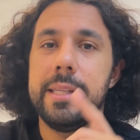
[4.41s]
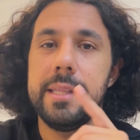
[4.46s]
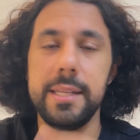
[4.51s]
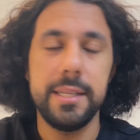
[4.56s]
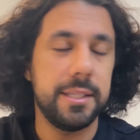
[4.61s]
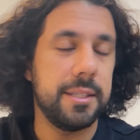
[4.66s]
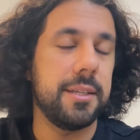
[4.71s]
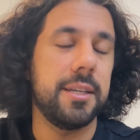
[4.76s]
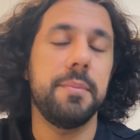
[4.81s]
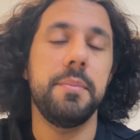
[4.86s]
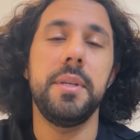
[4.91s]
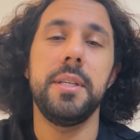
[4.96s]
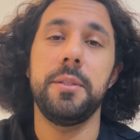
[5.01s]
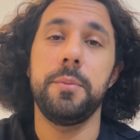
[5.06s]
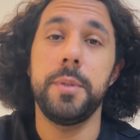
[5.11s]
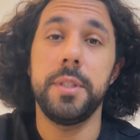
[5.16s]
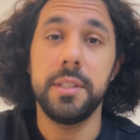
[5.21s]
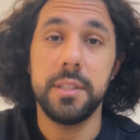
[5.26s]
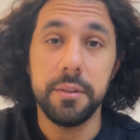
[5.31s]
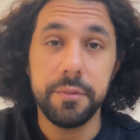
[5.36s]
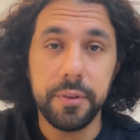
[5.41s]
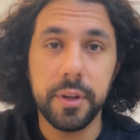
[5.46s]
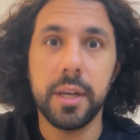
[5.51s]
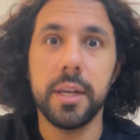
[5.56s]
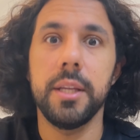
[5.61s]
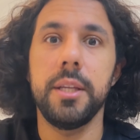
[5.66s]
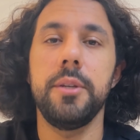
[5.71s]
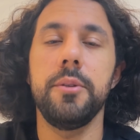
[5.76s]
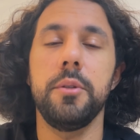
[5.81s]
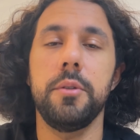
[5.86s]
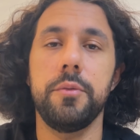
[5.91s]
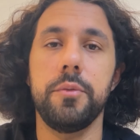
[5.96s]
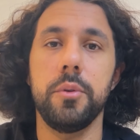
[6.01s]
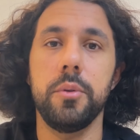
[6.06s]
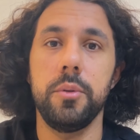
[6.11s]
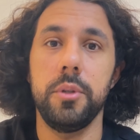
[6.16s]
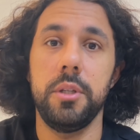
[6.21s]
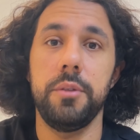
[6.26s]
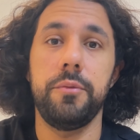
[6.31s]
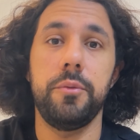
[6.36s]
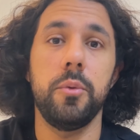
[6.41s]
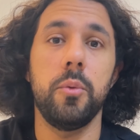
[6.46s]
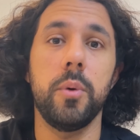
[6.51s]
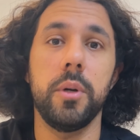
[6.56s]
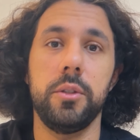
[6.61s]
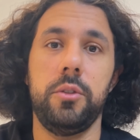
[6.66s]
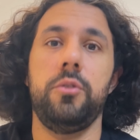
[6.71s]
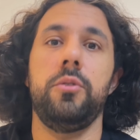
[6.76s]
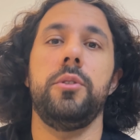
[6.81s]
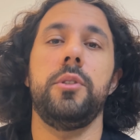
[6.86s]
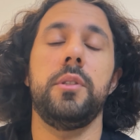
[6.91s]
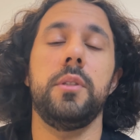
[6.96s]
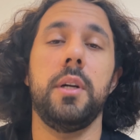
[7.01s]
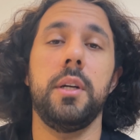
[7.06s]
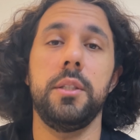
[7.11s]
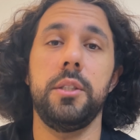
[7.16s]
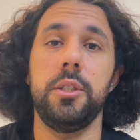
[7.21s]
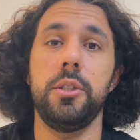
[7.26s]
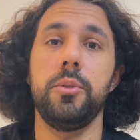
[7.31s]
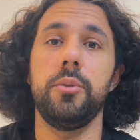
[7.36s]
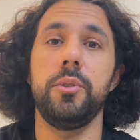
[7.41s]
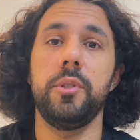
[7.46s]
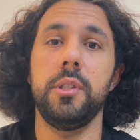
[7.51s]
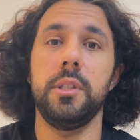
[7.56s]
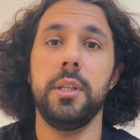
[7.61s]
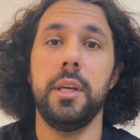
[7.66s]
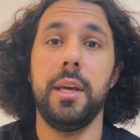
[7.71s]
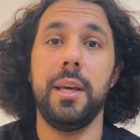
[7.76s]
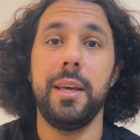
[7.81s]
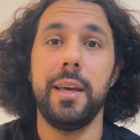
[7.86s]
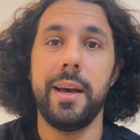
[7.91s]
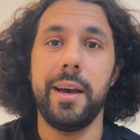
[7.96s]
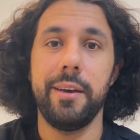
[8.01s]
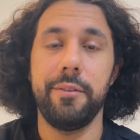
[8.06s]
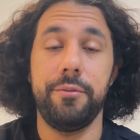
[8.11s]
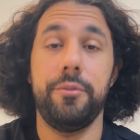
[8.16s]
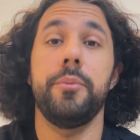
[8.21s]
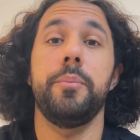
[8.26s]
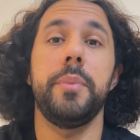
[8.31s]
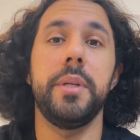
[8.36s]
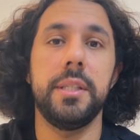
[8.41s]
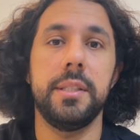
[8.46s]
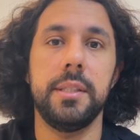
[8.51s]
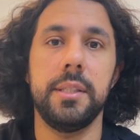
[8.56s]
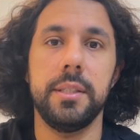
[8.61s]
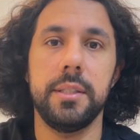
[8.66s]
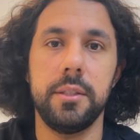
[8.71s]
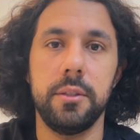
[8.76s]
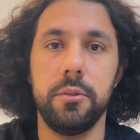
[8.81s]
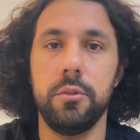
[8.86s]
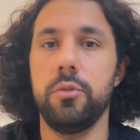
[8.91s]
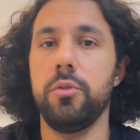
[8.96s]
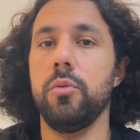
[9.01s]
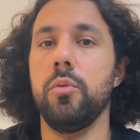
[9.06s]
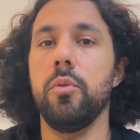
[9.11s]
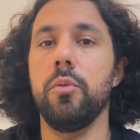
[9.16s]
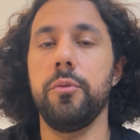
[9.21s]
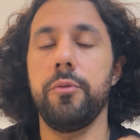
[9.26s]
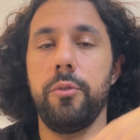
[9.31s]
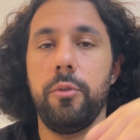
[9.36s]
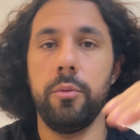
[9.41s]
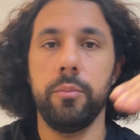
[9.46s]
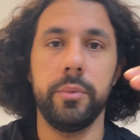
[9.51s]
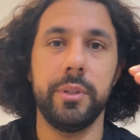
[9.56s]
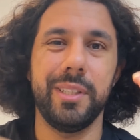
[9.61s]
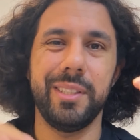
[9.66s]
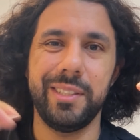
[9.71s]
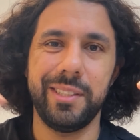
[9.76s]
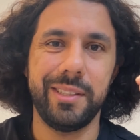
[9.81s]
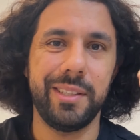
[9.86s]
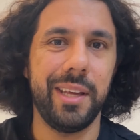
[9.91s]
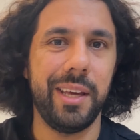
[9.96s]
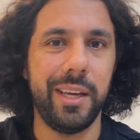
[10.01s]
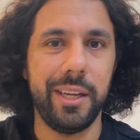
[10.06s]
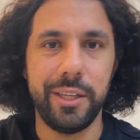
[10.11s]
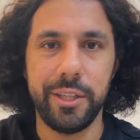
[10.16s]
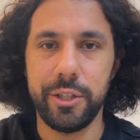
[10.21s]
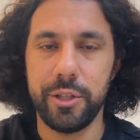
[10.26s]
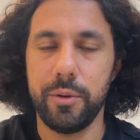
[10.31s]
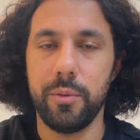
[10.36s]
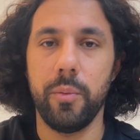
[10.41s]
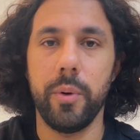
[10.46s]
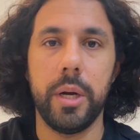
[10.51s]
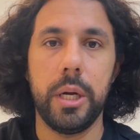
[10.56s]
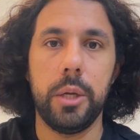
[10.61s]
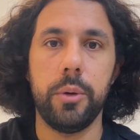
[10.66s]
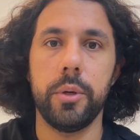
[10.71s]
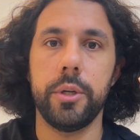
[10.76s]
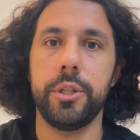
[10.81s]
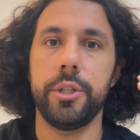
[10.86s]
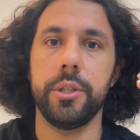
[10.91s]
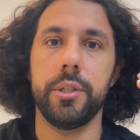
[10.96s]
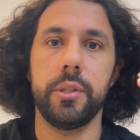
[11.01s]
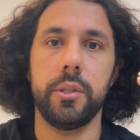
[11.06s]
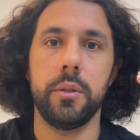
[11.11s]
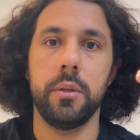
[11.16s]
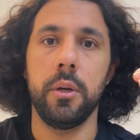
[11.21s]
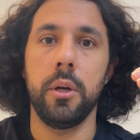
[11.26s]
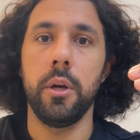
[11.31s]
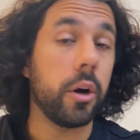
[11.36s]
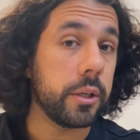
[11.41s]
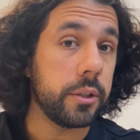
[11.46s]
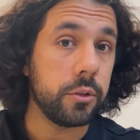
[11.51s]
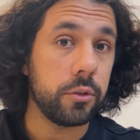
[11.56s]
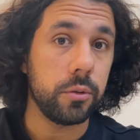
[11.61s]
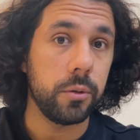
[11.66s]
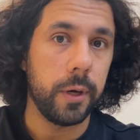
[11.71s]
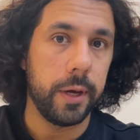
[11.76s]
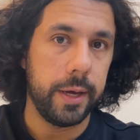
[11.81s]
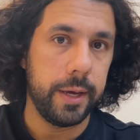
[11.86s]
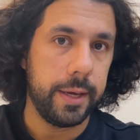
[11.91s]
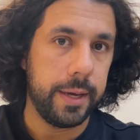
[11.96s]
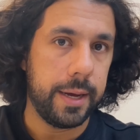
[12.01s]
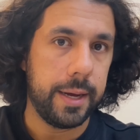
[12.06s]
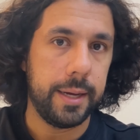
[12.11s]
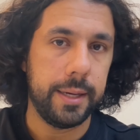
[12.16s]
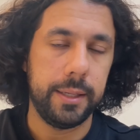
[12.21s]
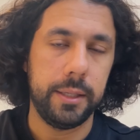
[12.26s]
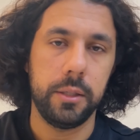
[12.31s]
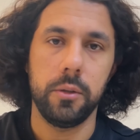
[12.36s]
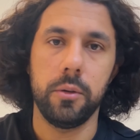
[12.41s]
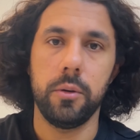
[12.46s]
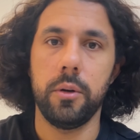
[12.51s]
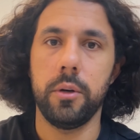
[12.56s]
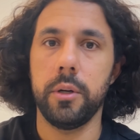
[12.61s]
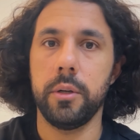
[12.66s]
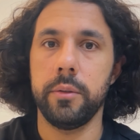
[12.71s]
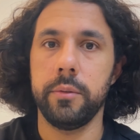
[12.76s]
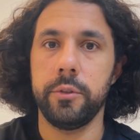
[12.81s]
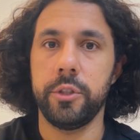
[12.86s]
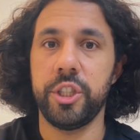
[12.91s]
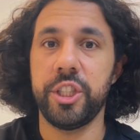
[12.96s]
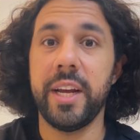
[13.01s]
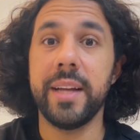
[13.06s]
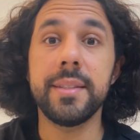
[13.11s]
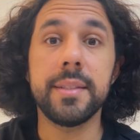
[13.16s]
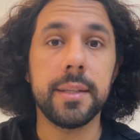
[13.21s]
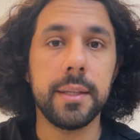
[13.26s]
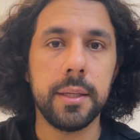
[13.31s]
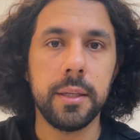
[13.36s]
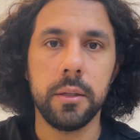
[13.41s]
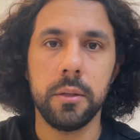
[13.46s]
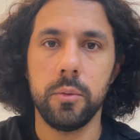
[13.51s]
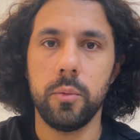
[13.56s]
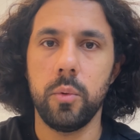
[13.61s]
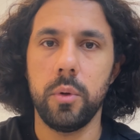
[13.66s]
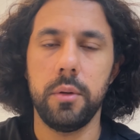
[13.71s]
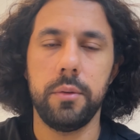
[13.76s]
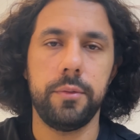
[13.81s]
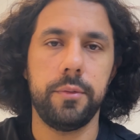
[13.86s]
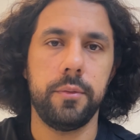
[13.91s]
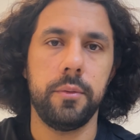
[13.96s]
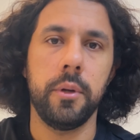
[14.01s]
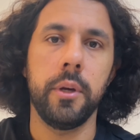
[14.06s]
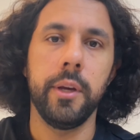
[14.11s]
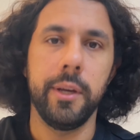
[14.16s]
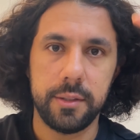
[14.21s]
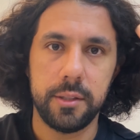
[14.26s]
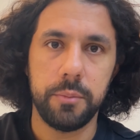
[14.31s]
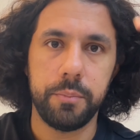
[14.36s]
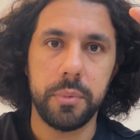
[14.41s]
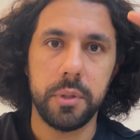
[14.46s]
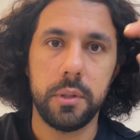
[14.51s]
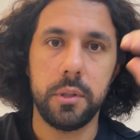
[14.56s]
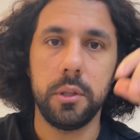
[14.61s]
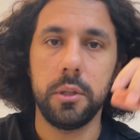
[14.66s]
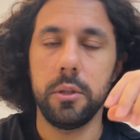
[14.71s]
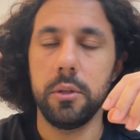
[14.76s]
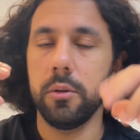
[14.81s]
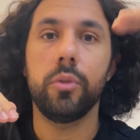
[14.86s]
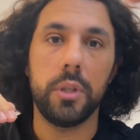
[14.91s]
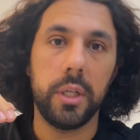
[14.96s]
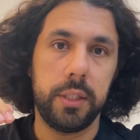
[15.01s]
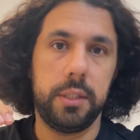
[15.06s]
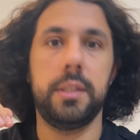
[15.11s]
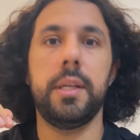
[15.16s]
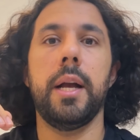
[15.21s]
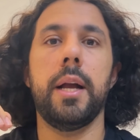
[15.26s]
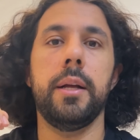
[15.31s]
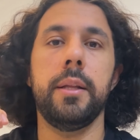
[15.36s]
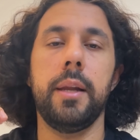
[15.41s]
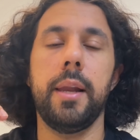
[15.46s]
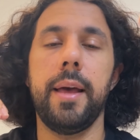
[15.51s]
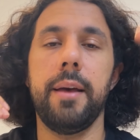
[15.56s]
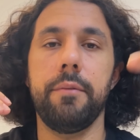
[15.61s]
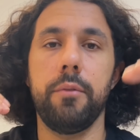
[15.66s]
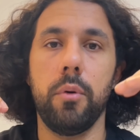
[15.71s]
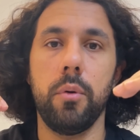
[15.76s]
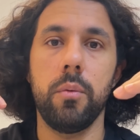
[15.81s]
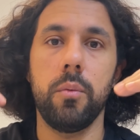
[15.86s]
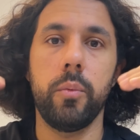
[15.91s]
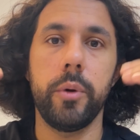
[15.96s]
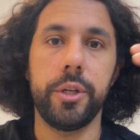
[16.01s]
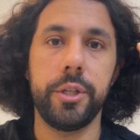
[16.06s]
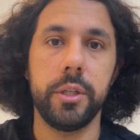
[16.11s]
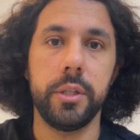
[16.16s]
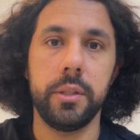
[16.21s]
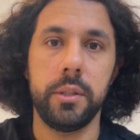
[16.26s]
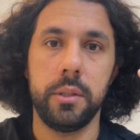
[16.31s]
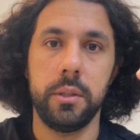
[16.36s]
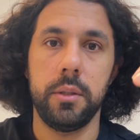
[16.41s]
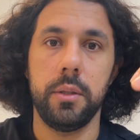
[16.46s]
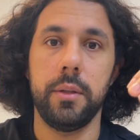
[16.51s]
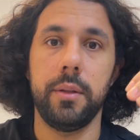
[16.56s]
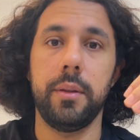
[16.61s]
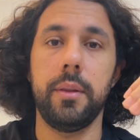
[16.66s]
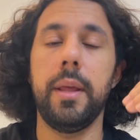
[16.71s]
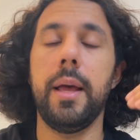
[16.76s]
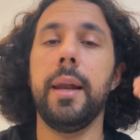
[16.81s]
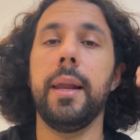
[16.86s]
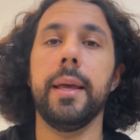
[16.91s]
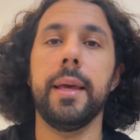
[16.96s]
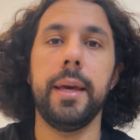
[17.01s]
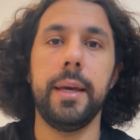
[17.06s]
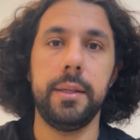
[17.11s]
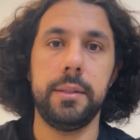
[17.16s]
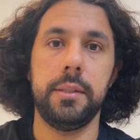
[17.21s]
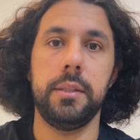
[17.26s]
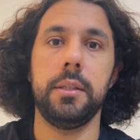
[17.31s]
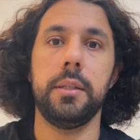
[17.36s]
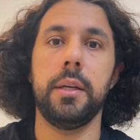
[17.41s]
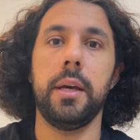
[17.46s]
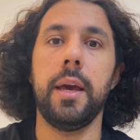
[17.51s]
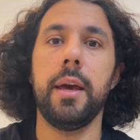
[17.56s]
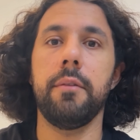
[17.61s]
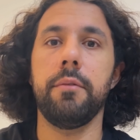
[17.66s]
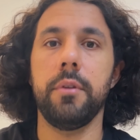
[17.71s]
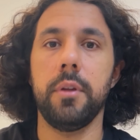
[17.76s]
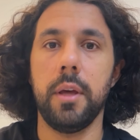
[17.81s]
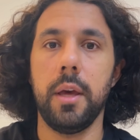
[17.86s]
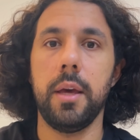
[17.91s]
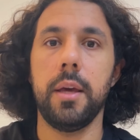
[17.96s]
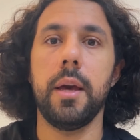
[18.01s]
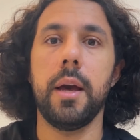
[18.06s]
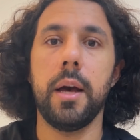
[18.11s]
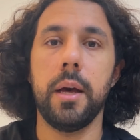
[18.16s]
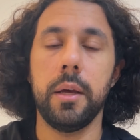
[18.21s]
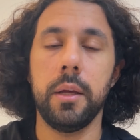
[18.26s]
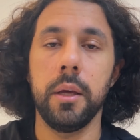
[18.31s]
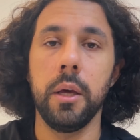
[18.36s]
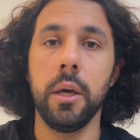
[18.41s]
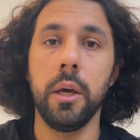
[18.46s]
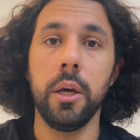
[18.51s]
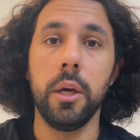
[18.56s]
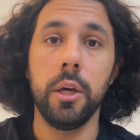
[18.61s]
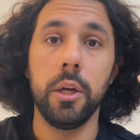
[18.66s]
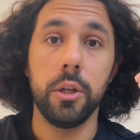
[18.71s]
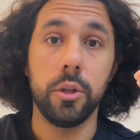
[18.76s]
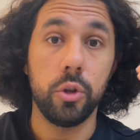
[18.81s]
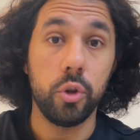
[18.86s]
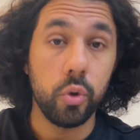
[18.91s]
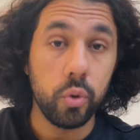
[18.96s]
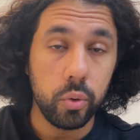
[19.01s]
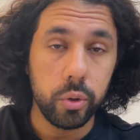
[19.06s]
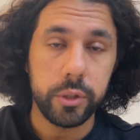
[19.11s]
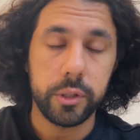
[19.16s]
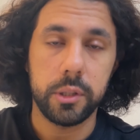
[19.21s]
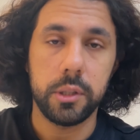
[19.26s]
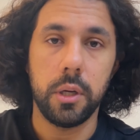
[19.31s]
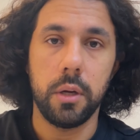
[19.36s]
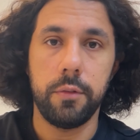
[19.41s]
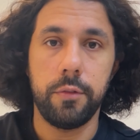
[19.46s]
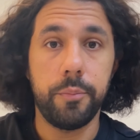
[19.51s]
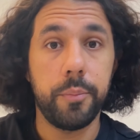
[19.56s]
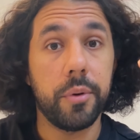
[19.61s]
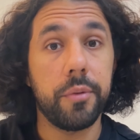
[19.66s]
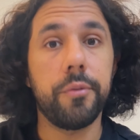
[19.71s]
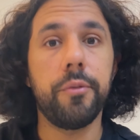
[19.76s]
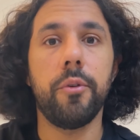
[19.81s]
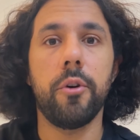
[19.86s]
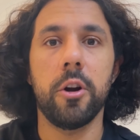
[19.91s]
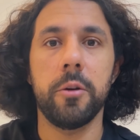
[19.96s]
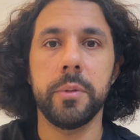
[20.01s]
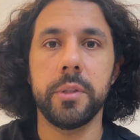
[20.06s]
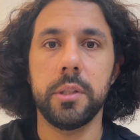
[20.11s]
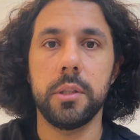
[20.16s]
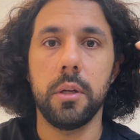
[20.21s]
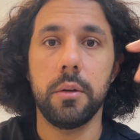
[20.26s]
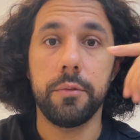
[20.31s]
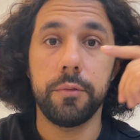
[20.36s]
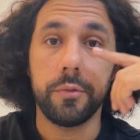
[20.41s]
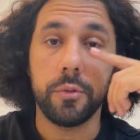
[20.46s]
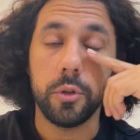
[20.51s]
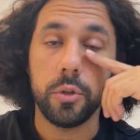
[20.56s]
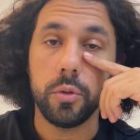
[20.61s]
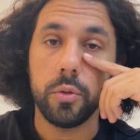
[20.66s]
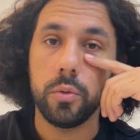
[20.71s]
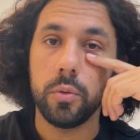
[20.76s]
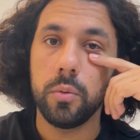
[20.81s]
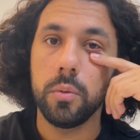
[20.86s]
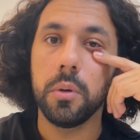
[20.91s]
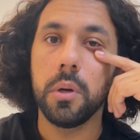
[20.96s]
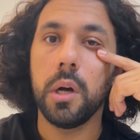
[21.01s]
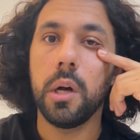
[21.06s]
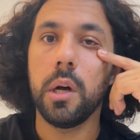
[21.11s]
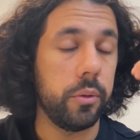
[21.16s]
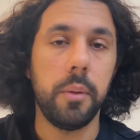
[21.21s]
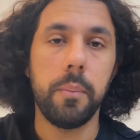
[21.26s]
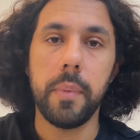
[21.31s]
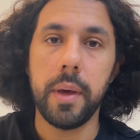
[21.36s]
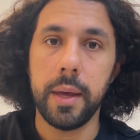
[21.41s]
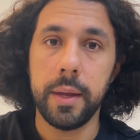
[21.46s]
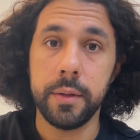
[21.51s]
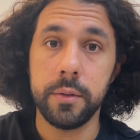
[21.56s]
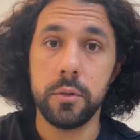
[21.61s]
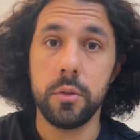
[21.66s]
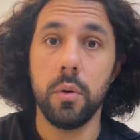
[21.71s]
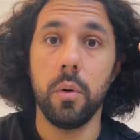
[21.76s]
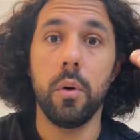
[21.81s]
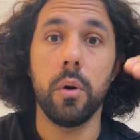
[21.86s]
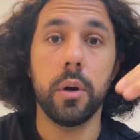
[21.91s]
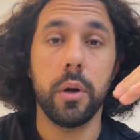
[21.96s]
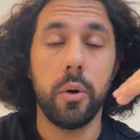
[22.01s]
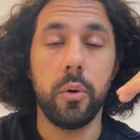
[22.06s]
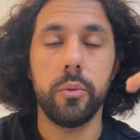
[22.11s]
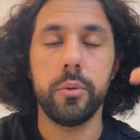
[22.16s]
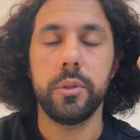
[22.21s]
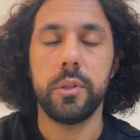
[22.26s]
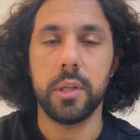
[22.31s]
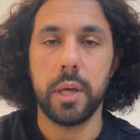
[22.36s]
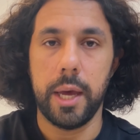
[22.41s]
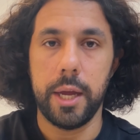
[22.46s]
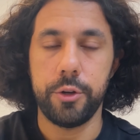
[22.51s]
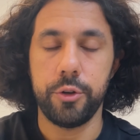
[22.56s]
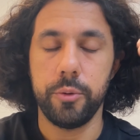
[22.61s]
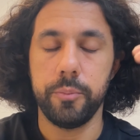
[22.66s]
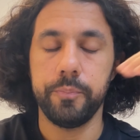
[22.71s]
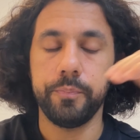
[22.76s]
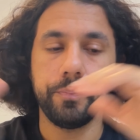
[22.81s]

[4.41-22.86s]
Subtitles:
This is gonna be specifically useful if you want to start using AI for business, to go from the stage where you are just talking to an AI or chatting with ChatGPT, go to the second level, which is delegating, having AI do stuff, perform stuff for you on demand or on schedule.